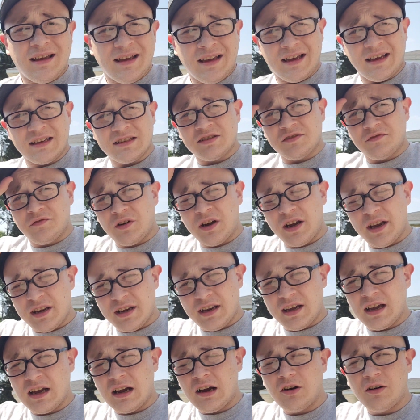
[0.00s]
as of right
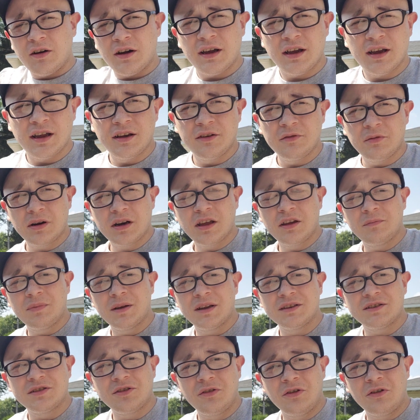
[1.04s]
now, and what I've
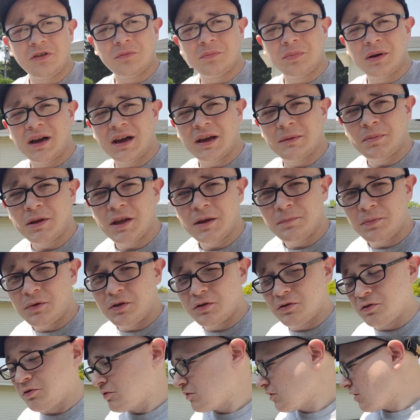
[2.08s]
been told by
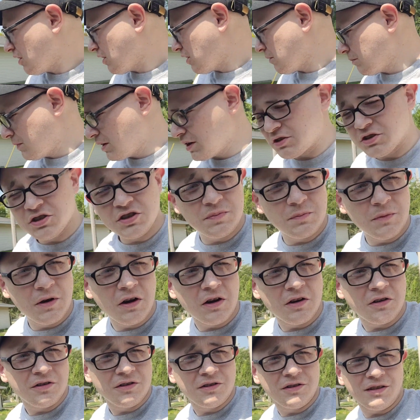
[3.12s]
people who are much
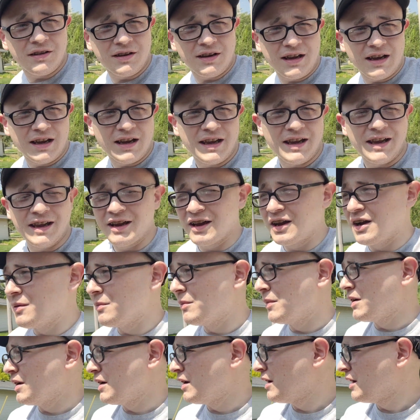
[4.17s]
smarter than I
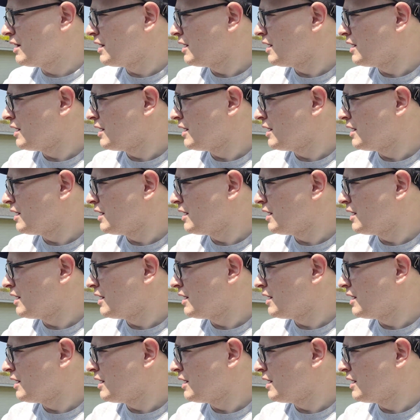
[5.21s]
am,